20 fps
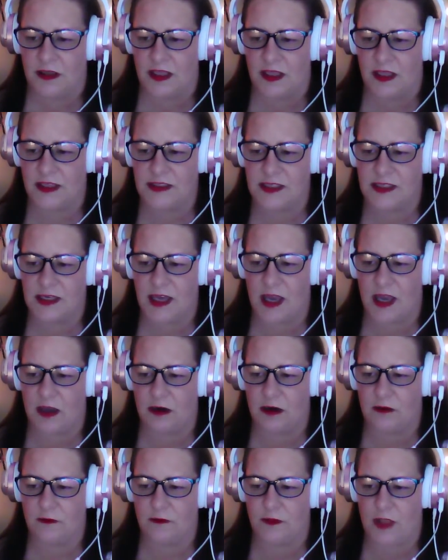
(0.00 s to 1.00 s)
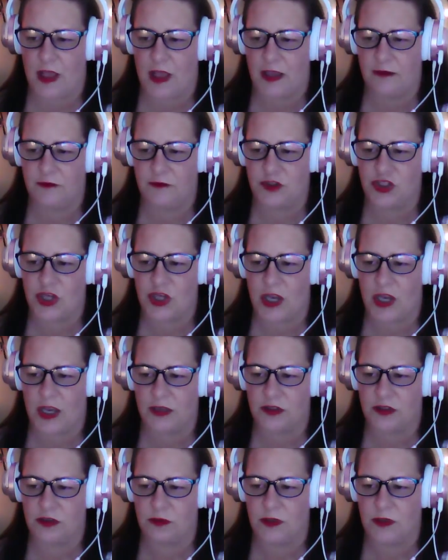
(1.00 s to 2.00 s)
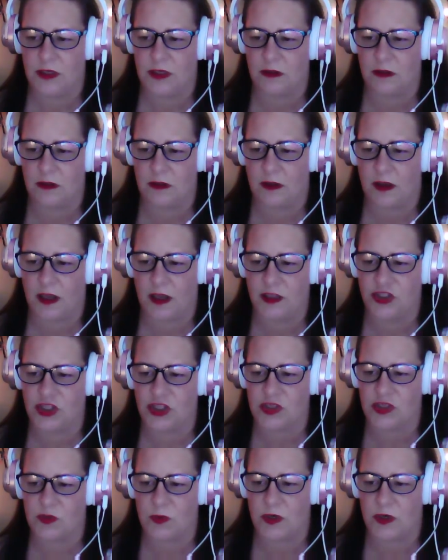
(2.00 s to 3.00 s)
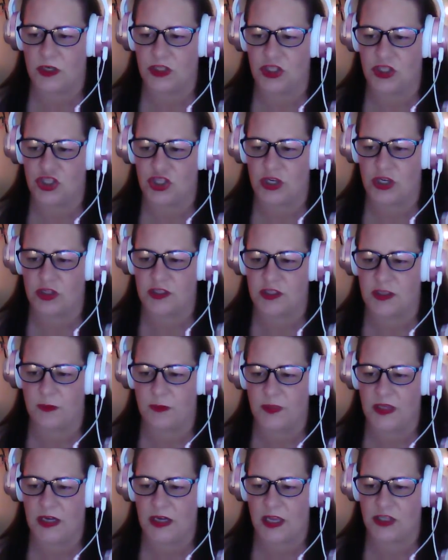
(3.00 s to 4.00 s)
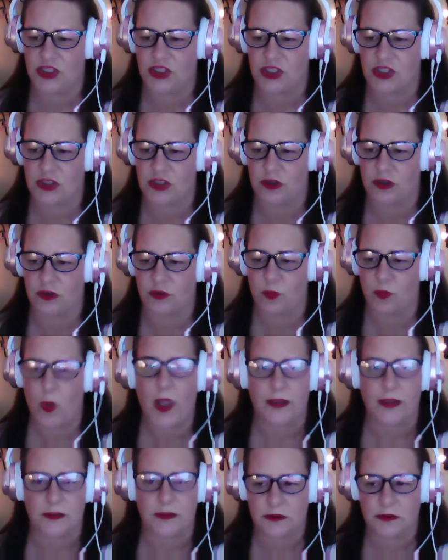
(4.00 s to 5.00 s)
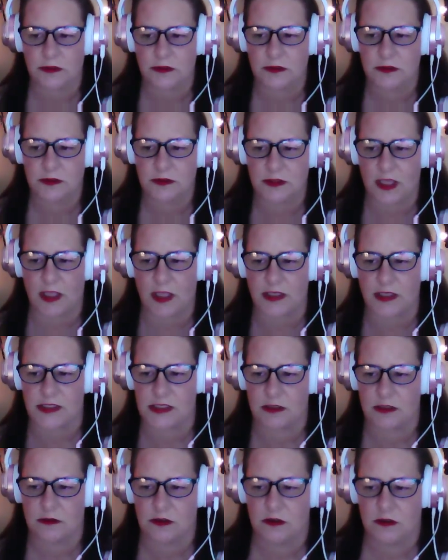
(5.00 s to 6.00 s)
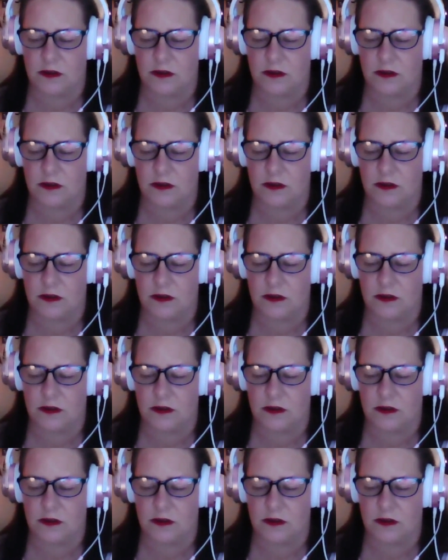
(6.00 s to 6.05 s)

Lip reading: Exit out of live chat to hit. I just wanted to share something I just learned. What? Tell us.